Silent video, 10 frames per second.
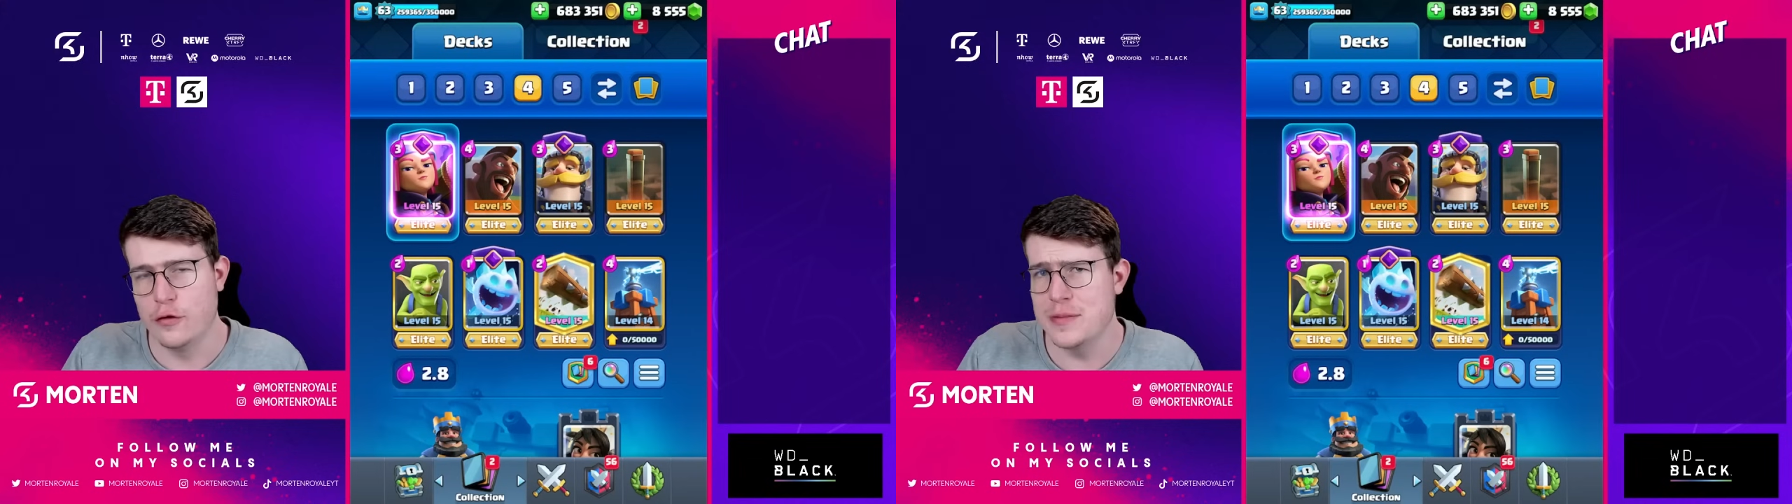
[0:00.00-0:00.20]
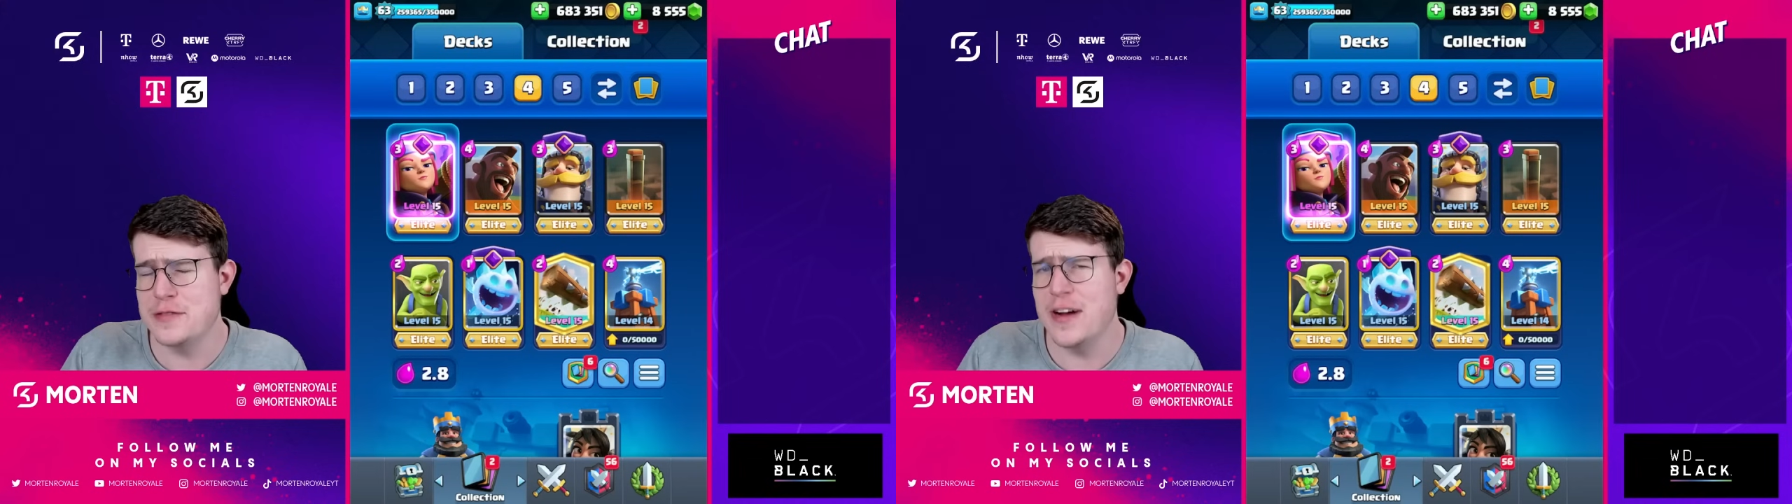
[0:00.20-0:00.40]

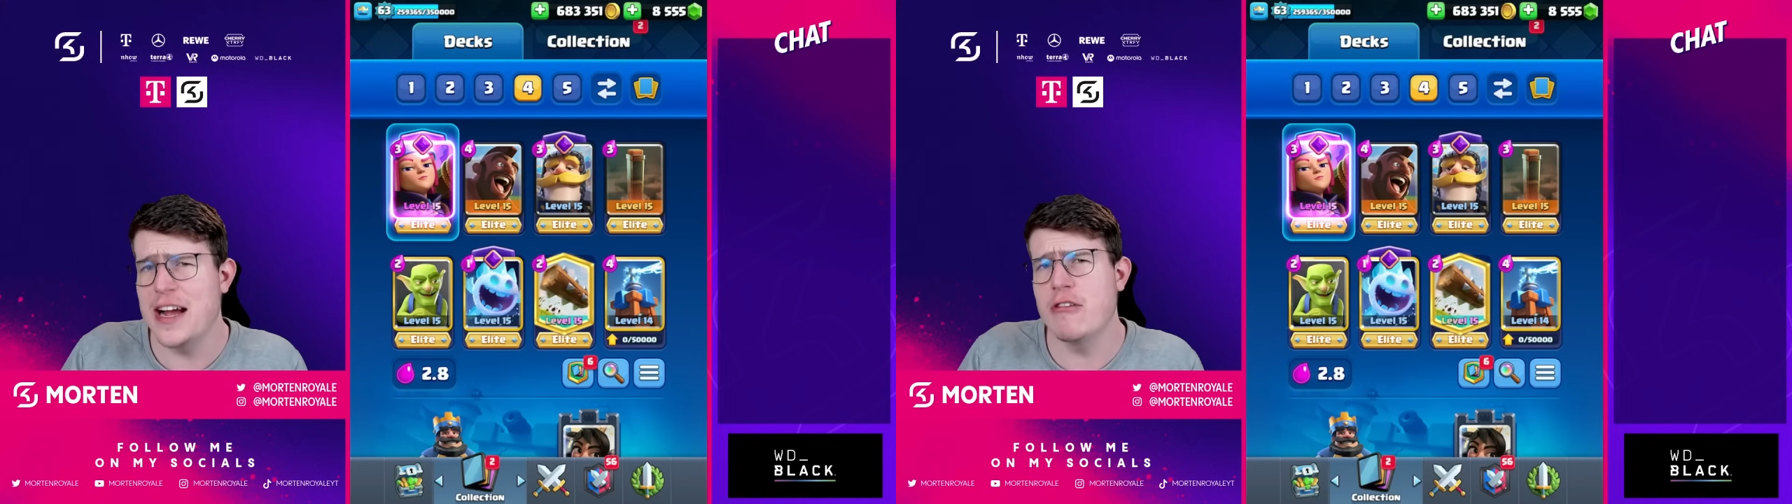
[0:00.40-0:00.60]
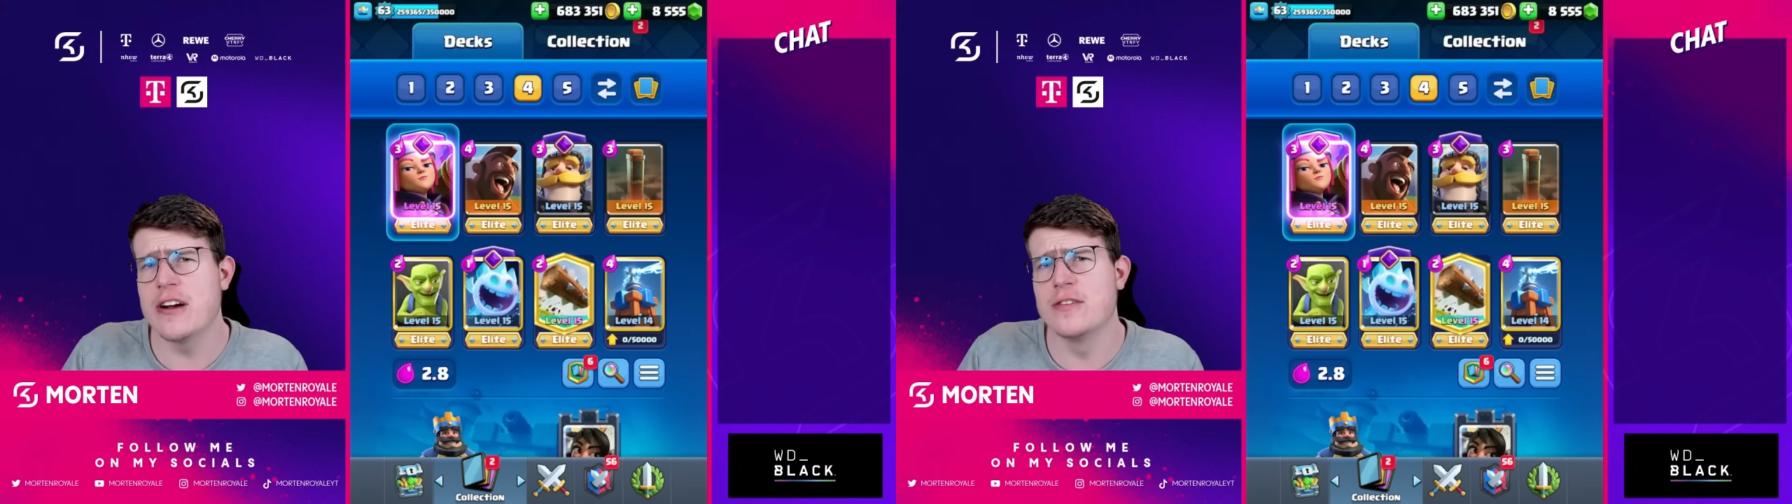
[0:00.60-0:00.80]
the best
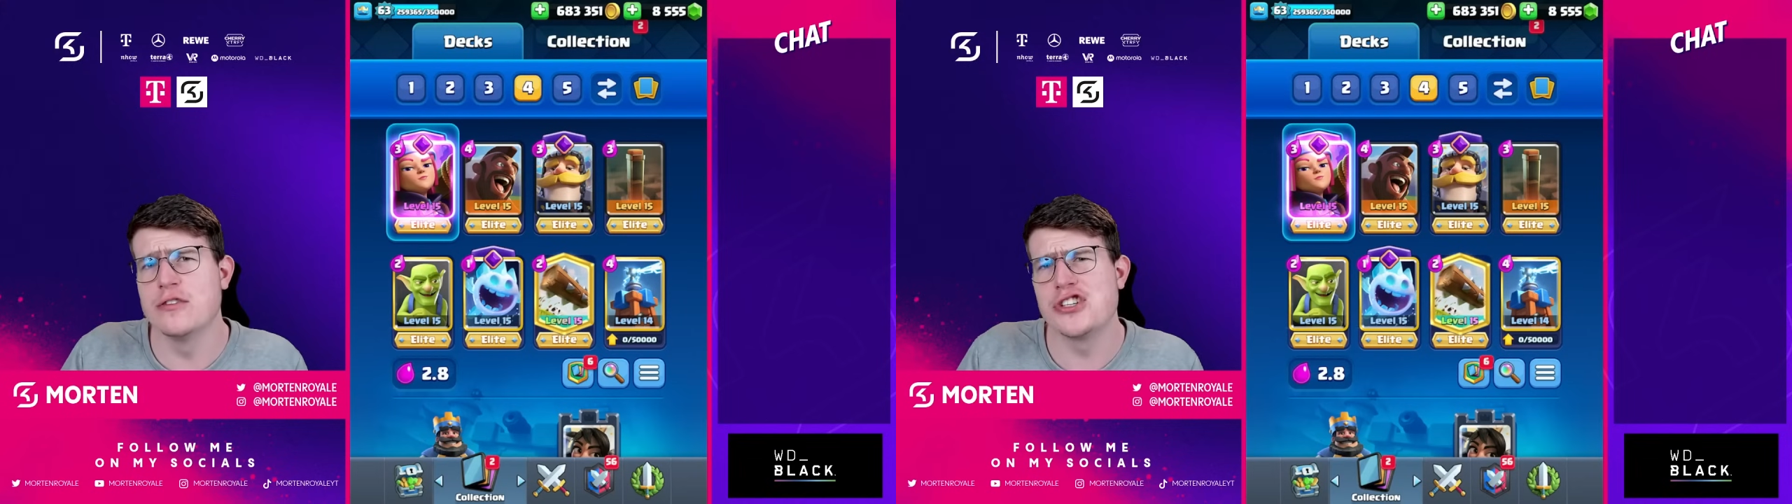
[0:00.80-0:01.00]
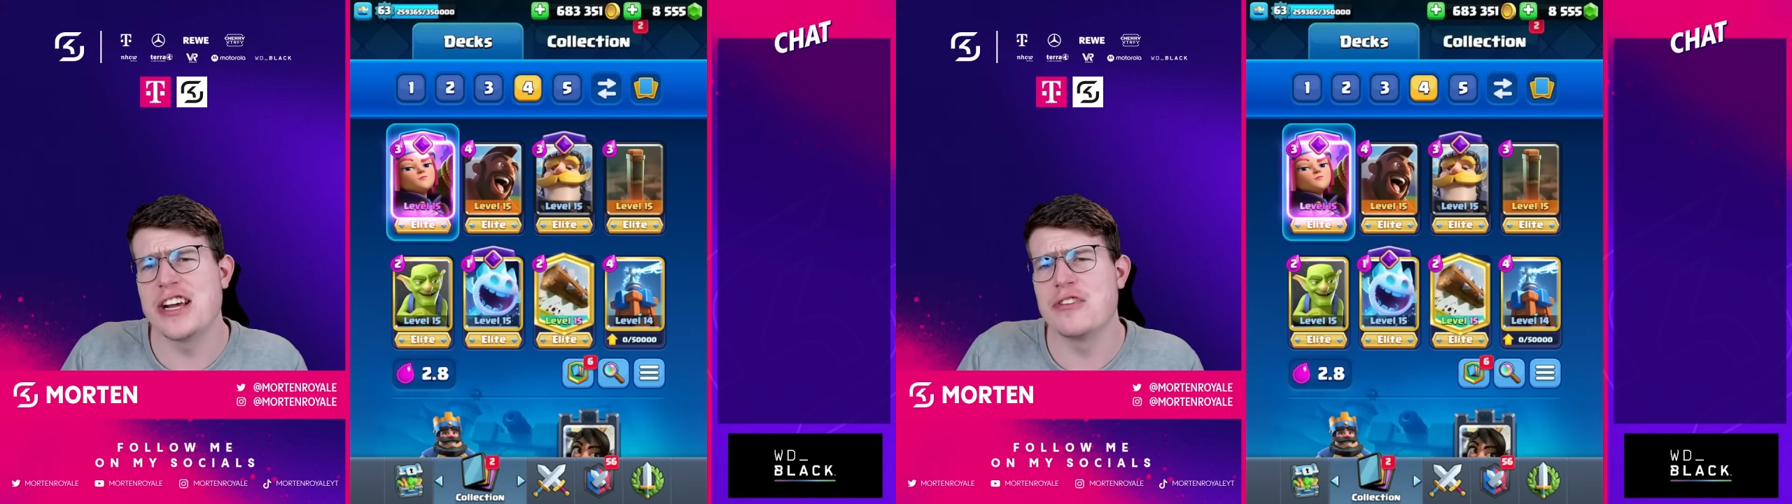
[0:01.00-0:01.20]
Firecracker
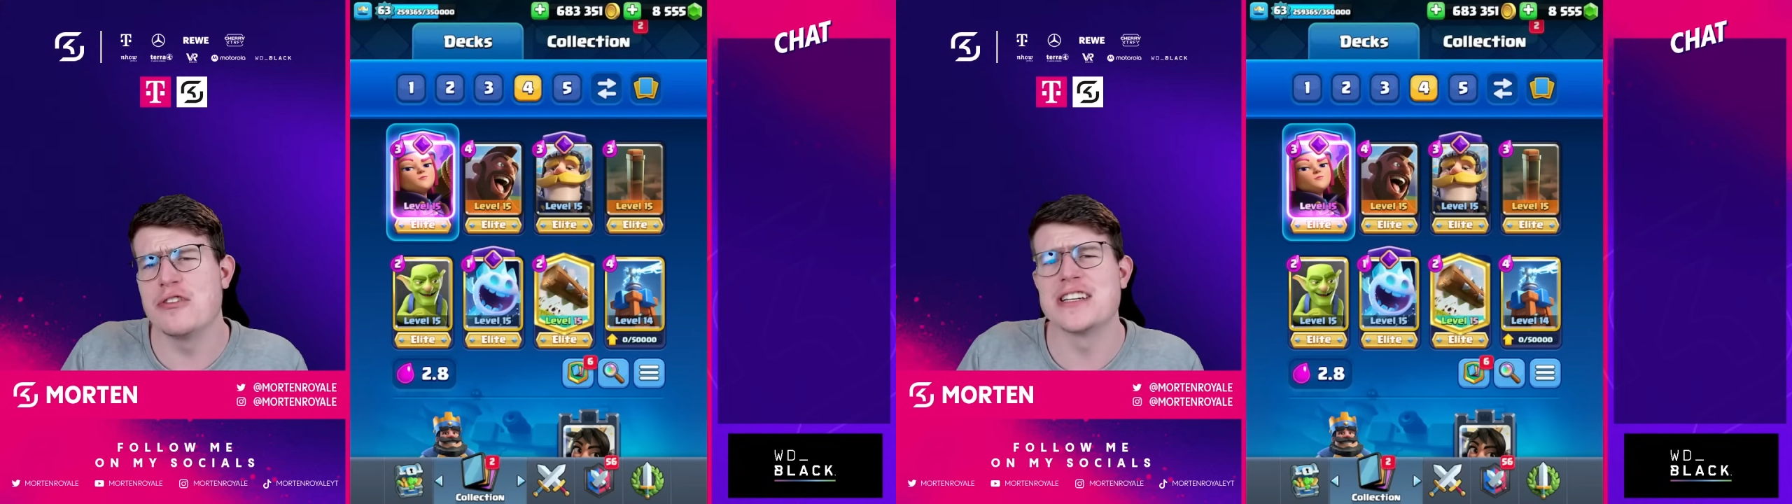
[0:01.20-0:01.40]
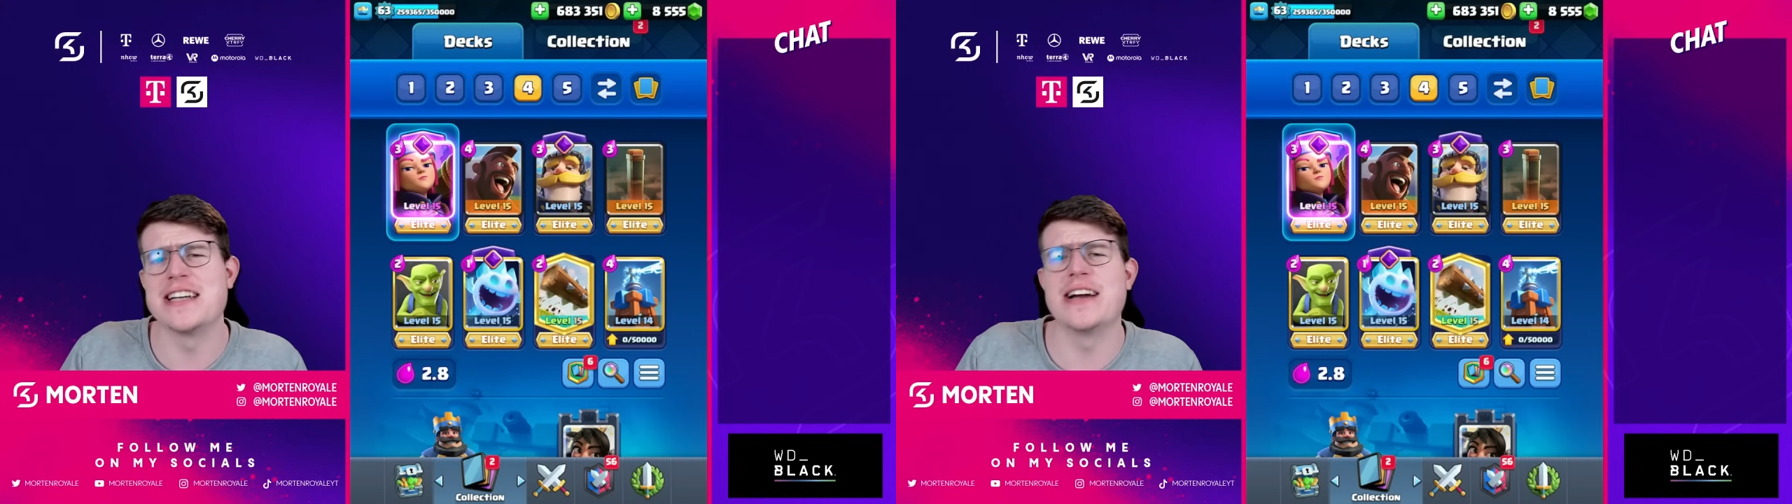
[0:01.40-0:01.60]
Evolution deck, you
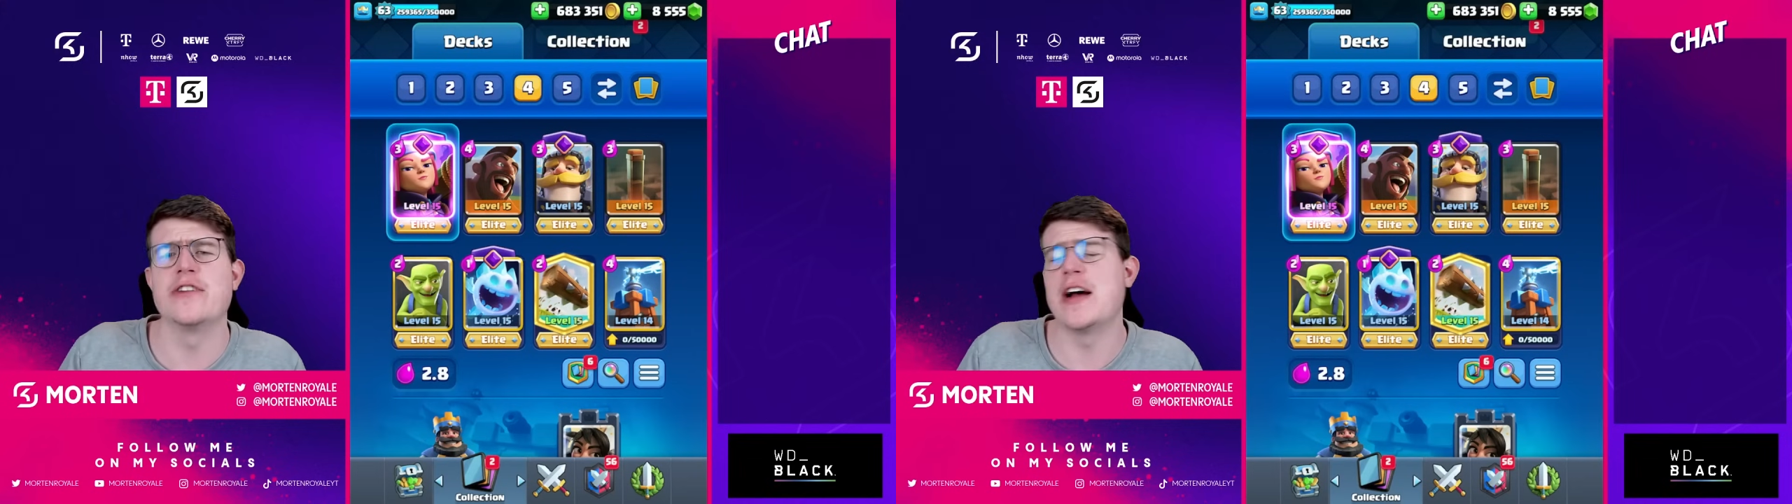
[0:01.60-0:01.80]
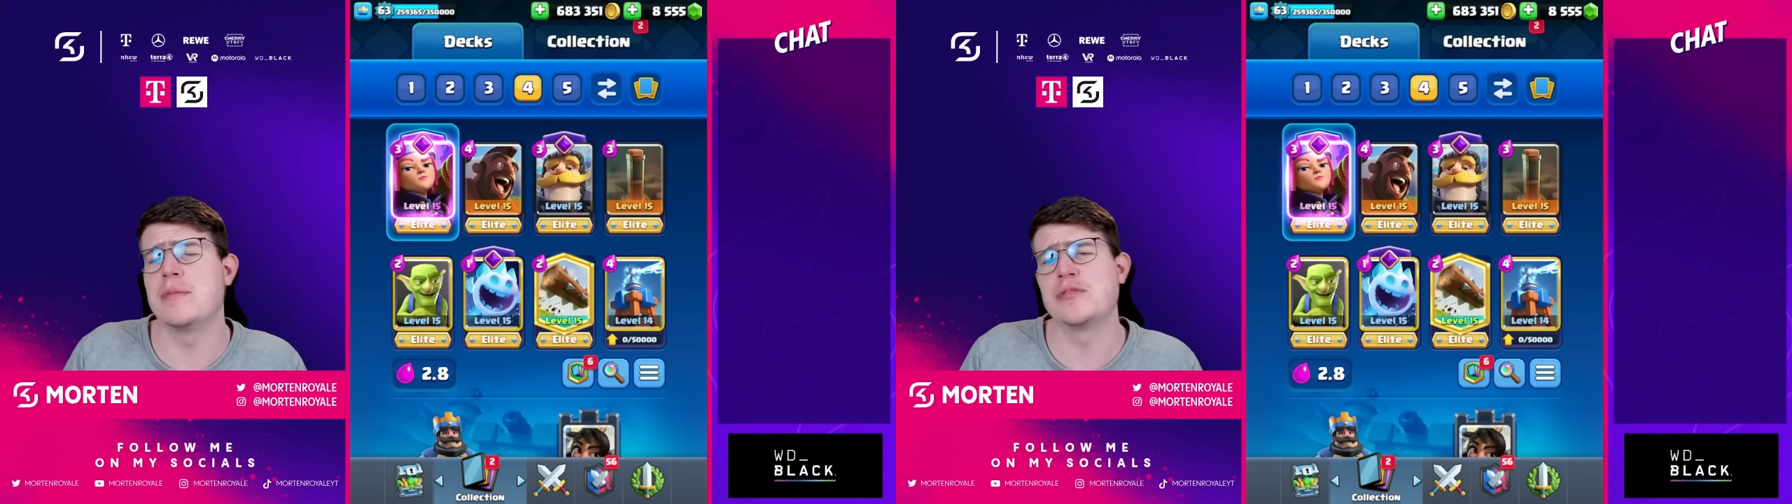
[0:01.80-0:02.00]
got a ton of
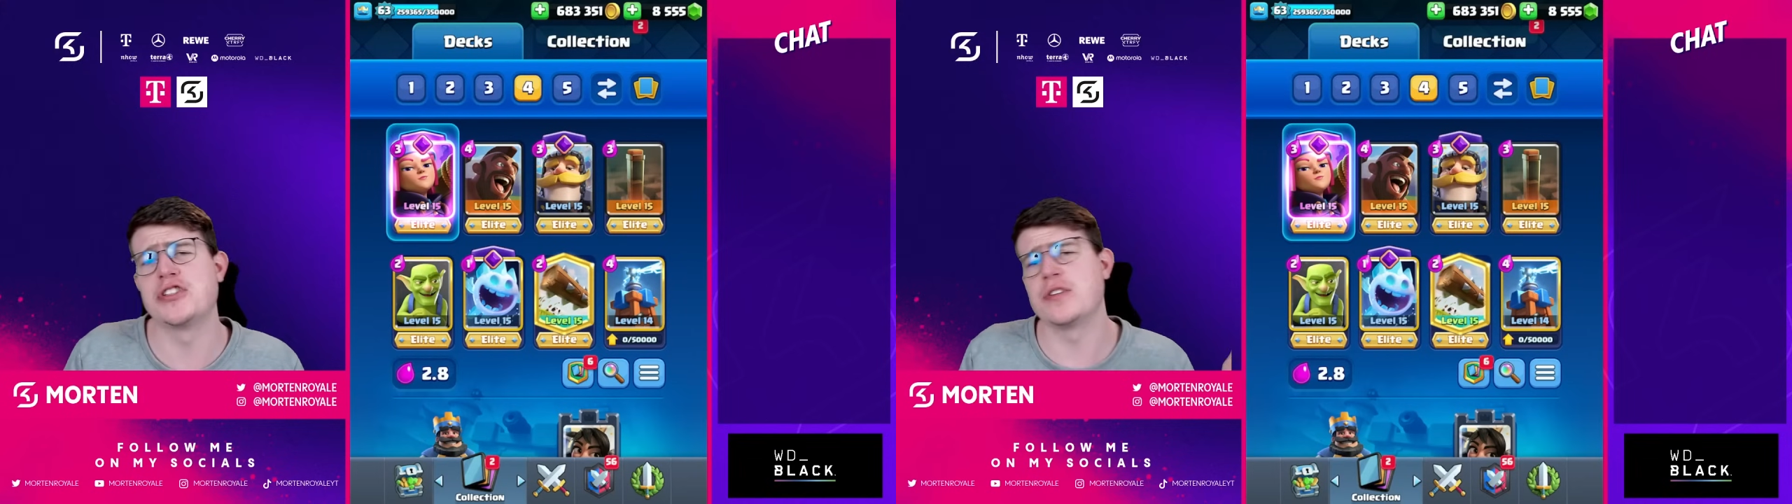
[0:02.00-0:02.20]
options.